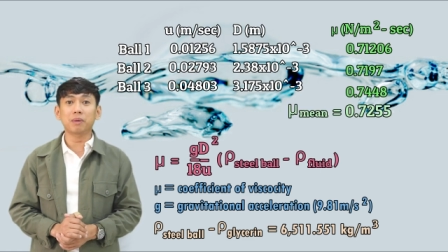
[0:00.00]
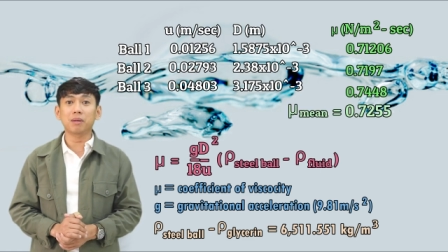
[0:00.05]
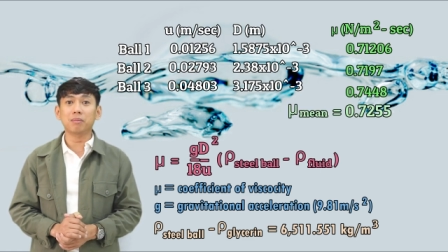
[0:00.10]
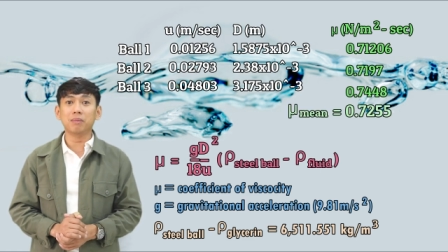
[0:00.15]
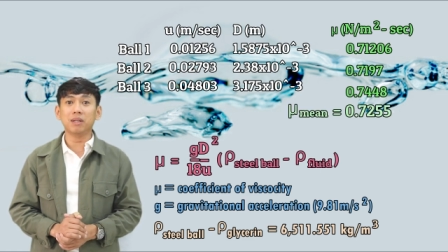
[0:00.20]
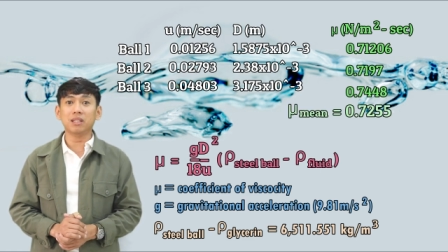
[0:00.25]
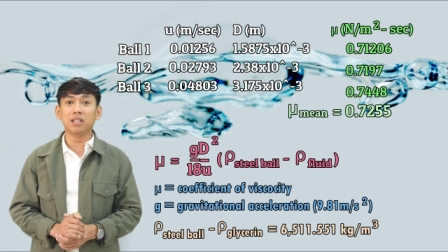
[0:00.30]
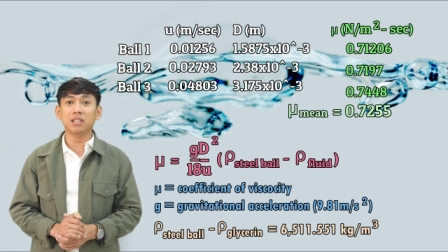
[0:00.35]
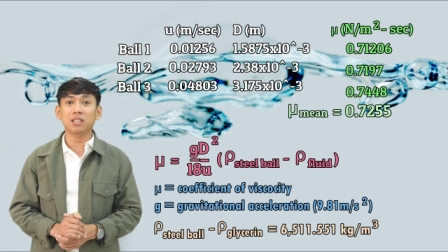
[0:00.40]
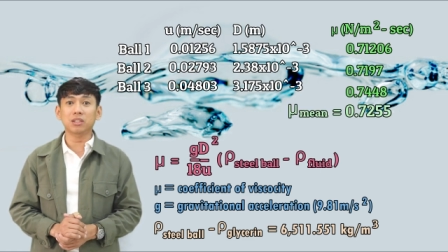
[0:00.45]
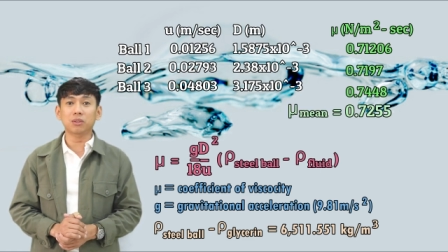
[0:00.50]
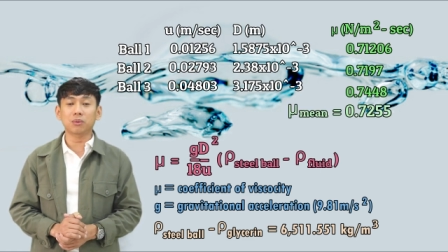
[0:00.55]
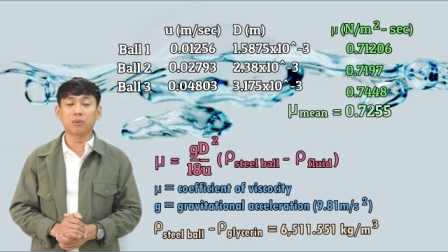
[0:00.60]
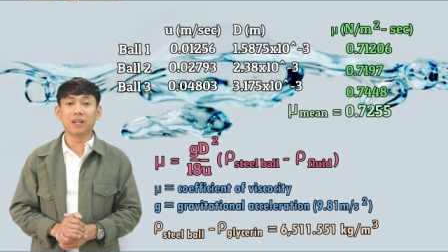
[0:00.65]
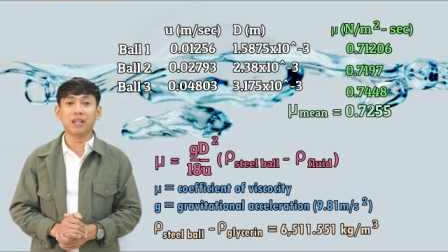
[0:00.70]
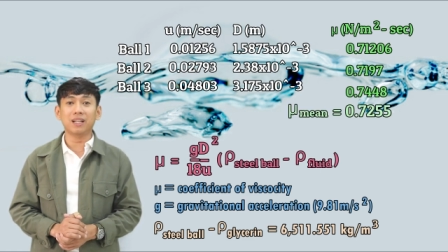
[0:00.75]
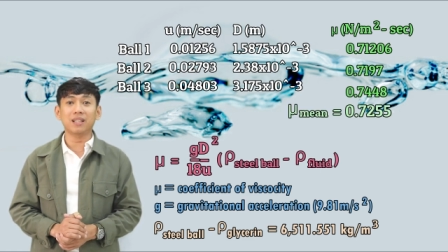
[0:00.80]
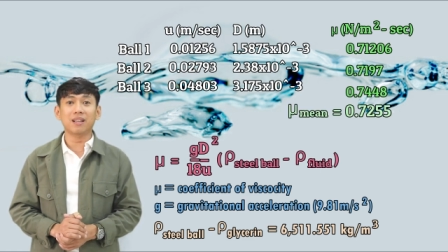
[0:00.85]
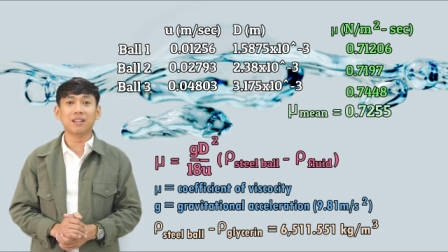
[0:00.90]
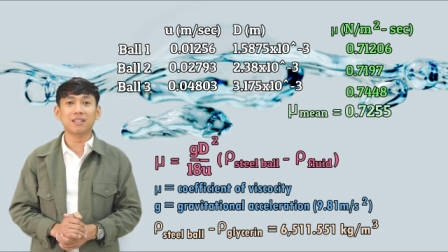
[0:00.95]
per meter
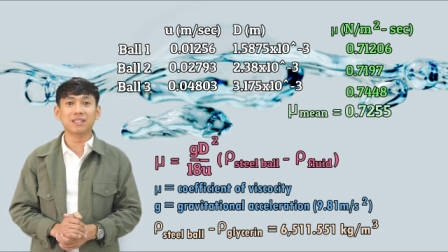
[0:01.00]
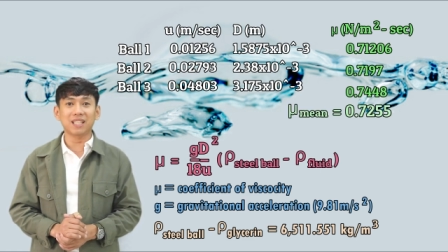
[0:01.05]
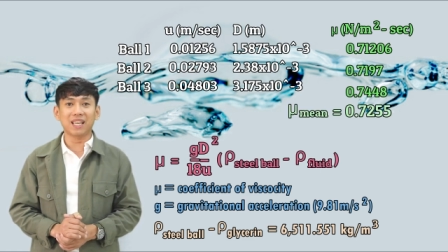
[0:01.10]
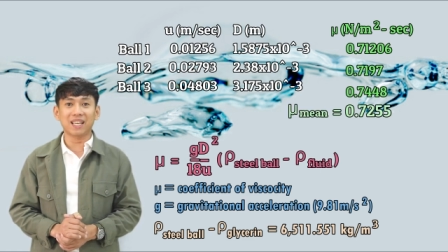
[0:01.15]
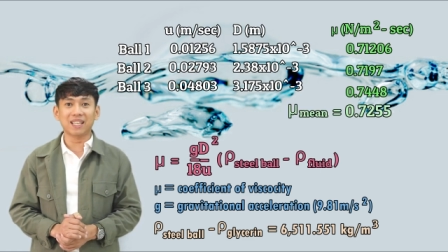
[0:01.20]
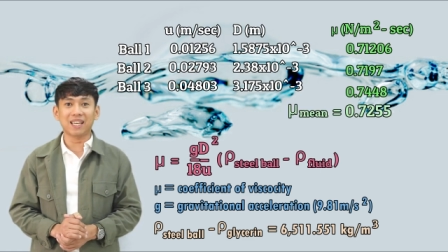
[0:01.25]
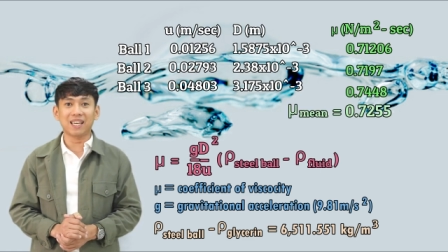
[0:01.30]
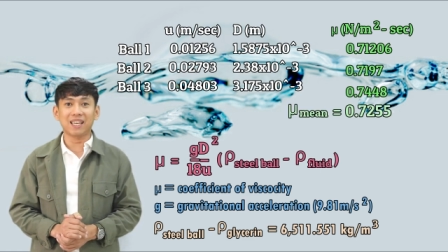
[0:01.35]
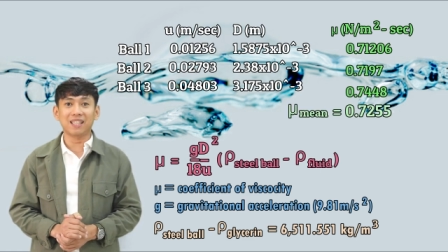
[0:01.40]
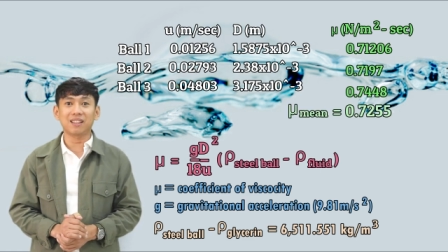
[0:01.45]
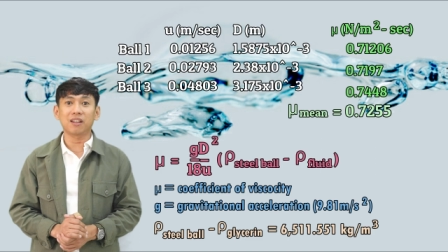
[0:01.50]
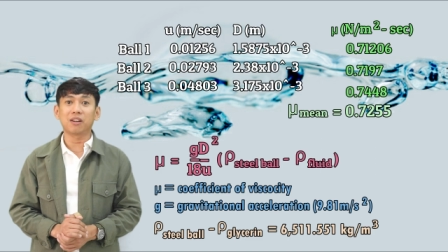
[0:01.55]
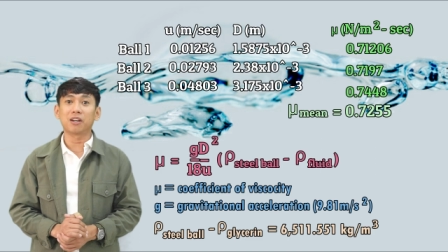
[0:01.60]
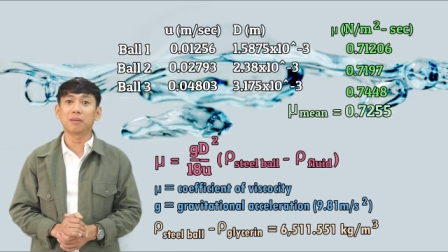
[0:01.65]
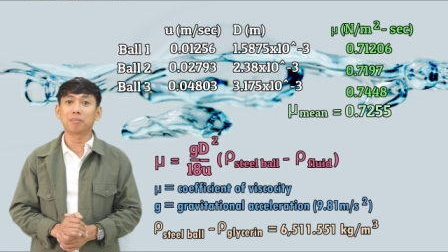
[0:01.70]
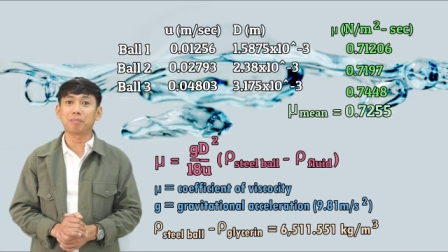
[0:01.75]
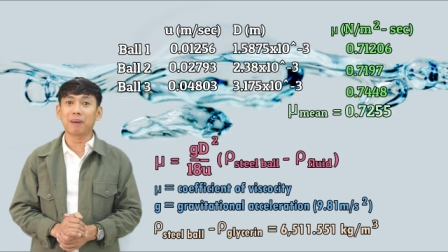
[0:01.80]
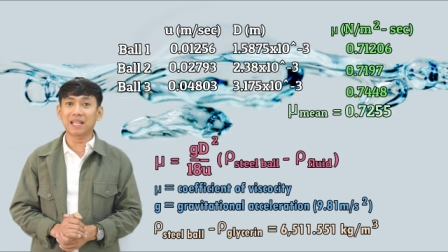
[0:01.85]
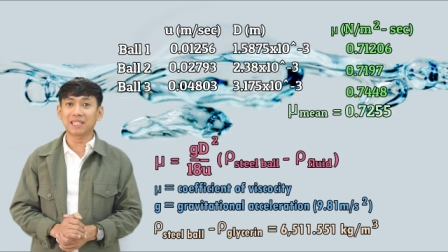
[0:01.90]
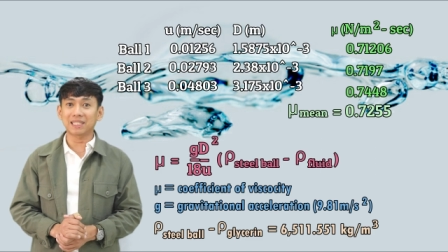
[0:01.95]
squared second
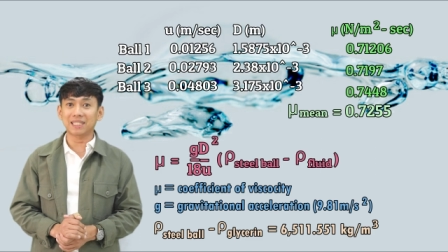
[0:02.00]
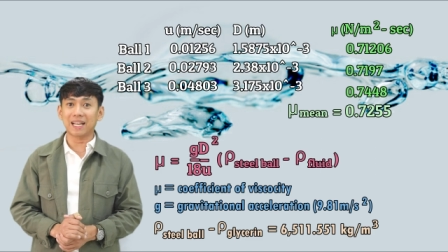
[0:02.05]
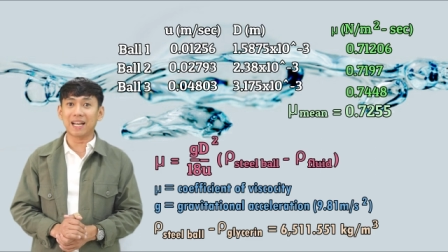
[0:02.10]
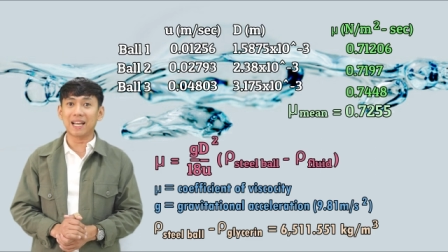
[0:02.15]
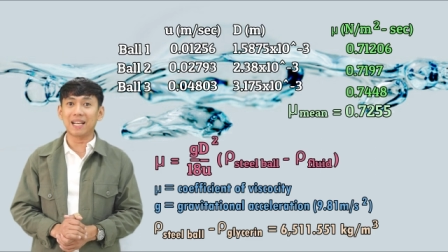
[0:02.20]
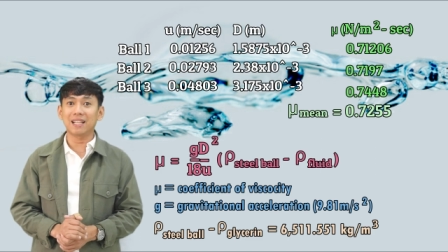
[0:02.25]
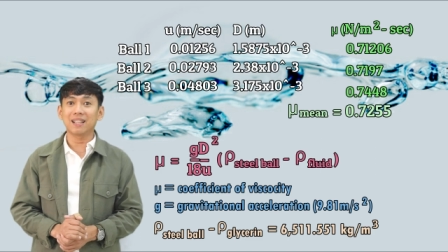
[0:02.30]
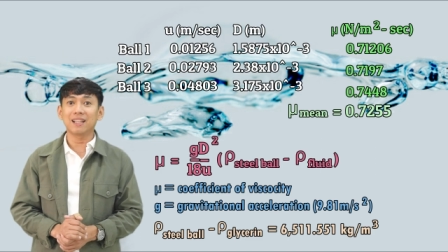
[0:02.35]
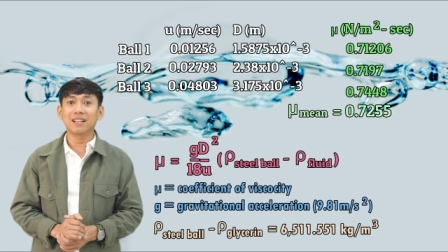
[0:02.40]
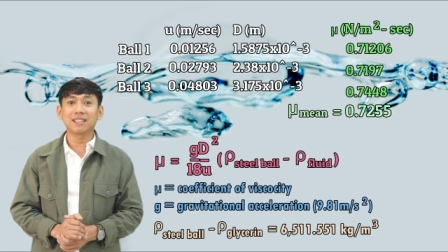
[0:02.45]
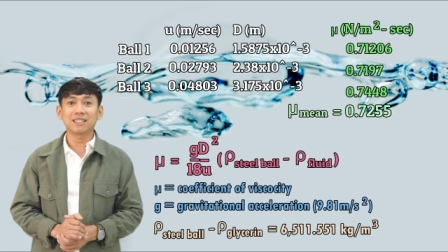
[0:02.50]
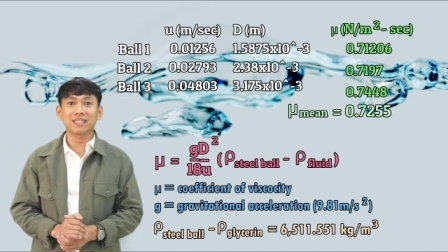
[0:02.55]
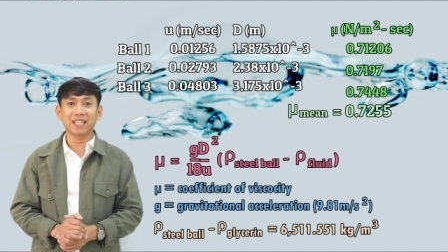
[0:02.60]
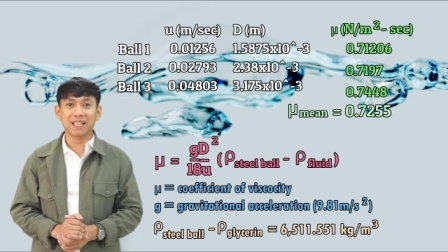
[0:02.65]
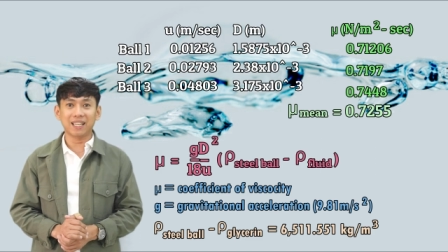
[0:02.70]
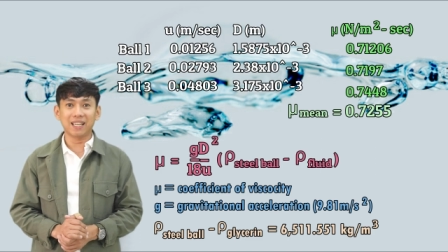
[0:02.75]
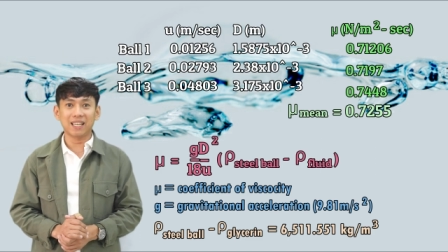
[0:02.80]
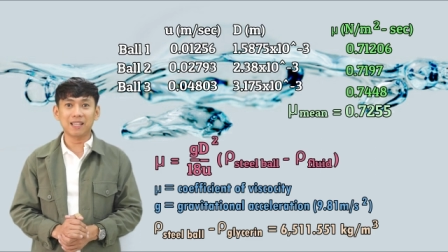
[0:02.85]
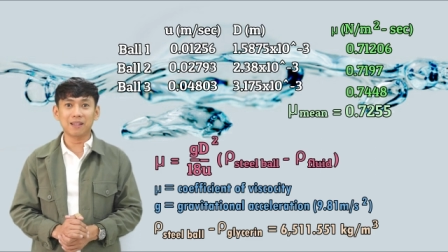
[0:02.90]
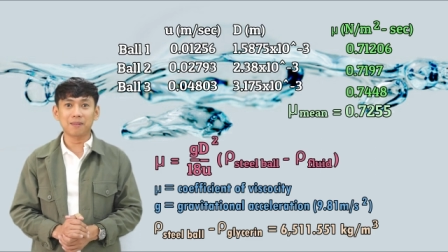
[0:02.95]
or Pascal
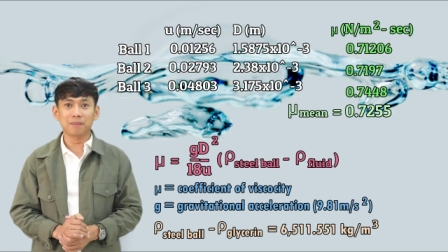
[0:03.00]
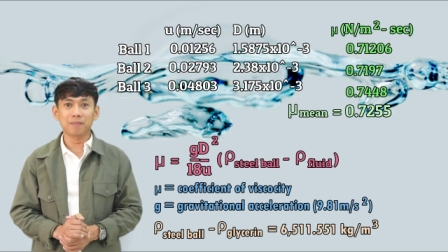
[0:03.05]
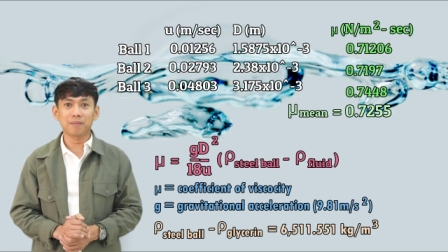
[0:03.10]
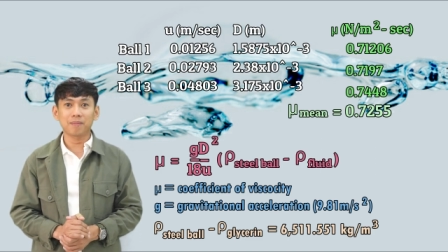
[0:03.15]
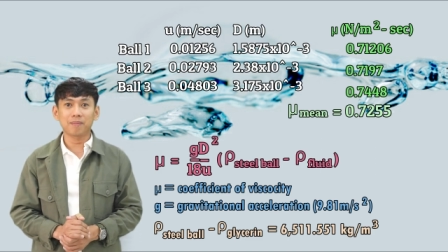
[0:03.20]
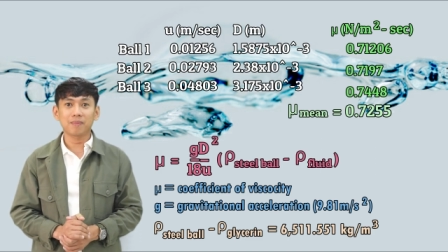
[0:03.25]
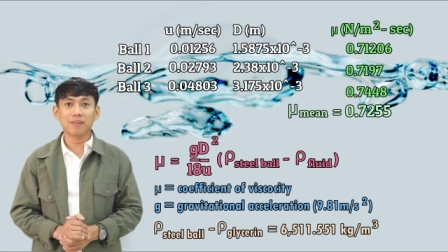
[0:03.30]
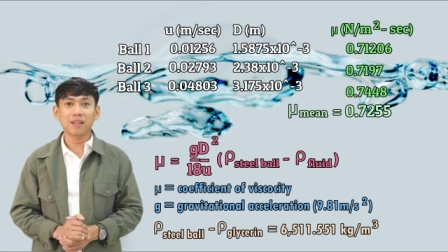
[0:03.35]
second.